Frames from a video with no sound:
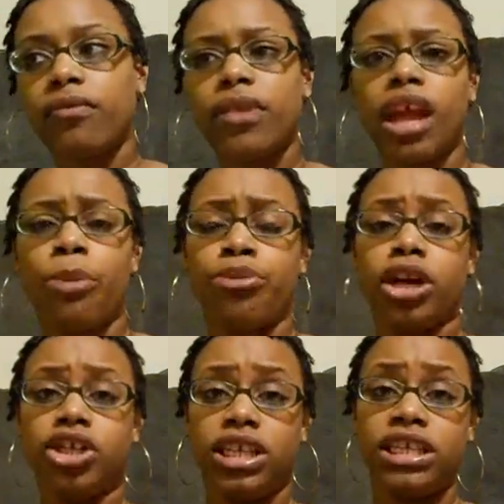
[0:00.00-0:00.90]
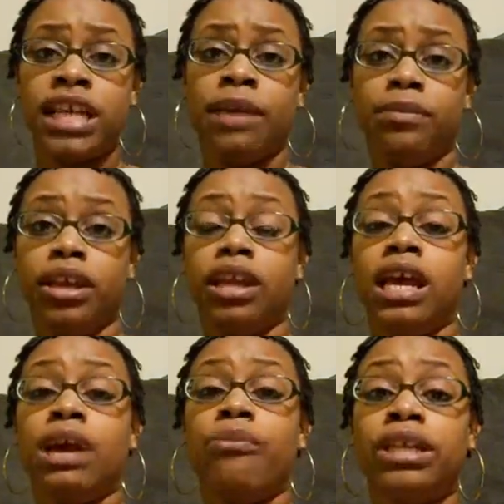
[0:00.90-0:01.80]
a prejudiced statement,
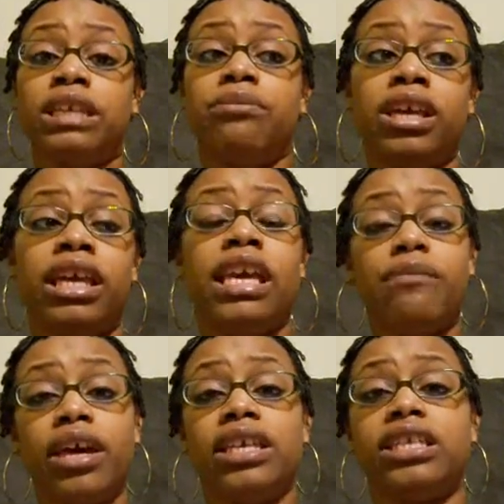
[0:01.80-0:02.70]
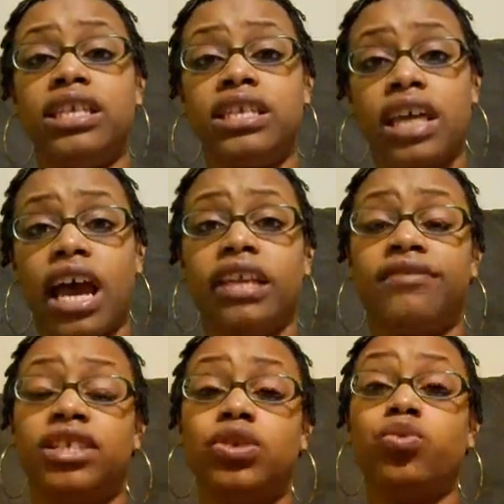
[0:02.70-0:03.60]
but to me, he makes these kinds of
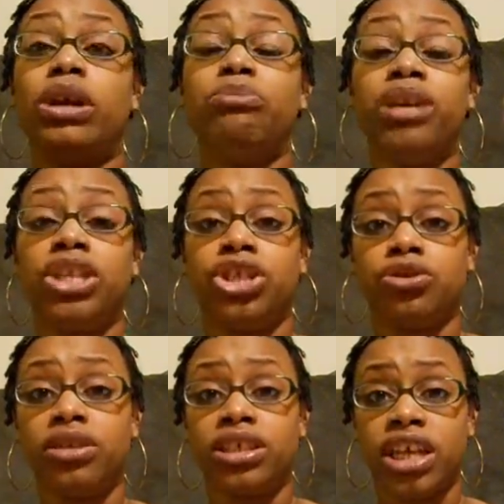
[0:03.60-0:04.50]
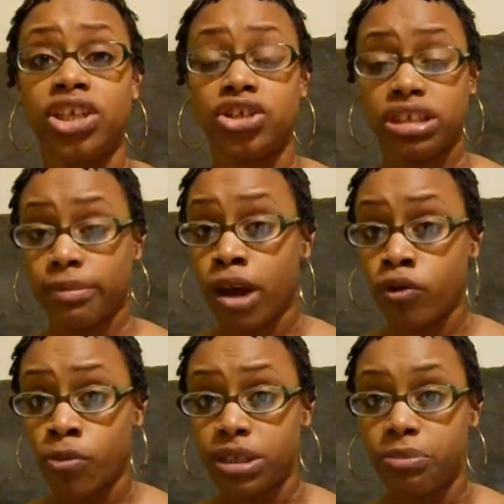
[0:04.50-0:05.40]
sweeping generalizations about
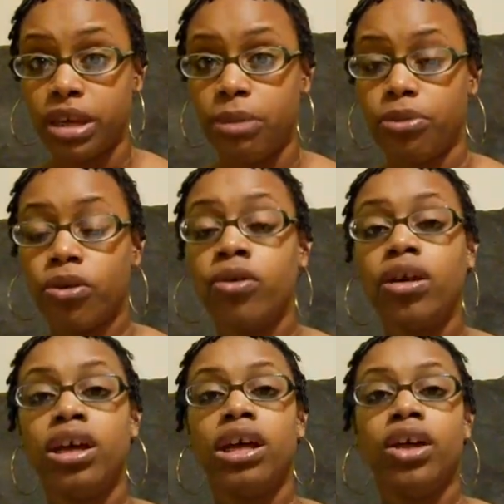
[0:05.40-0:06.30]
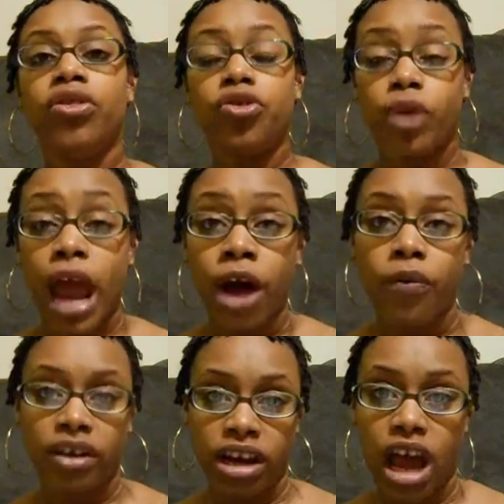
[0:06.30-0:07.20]
groups of people throughout the
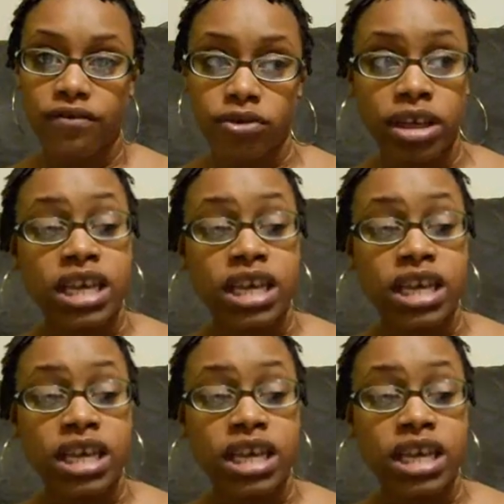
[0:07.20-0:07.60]
novel.